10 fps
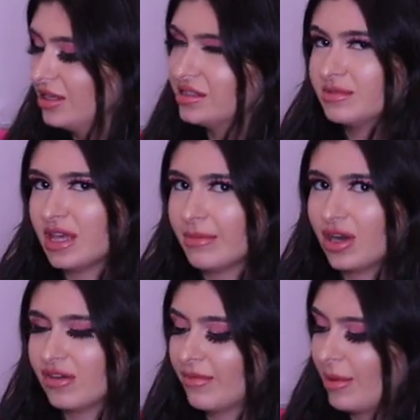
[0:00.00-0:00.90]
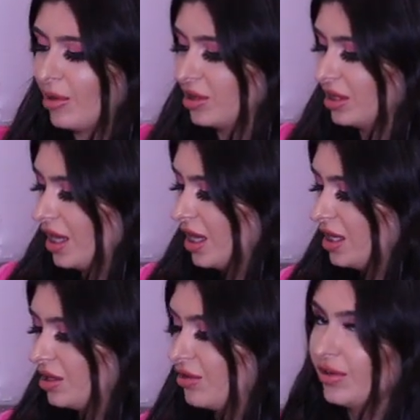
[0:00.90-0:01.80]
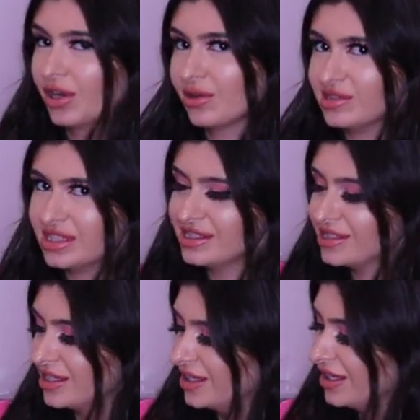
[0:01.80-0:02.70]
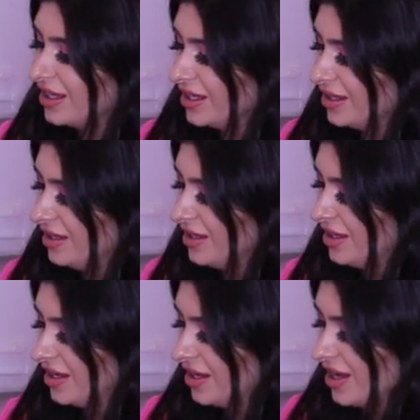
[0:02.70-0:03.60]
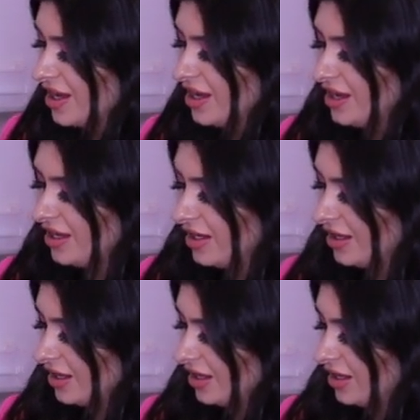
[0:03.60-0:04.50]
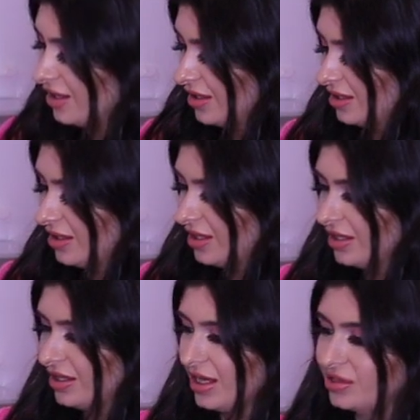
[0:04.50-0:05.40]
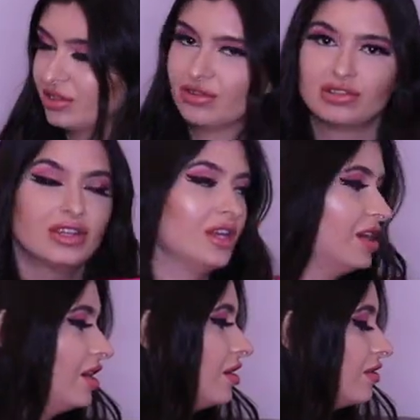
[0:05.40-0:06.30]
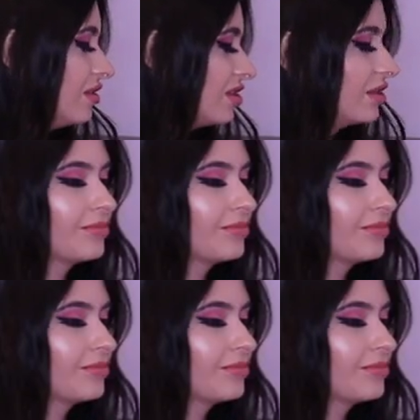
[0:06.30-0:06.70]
September, my birthday, you know, Virgo season. So those are the heels.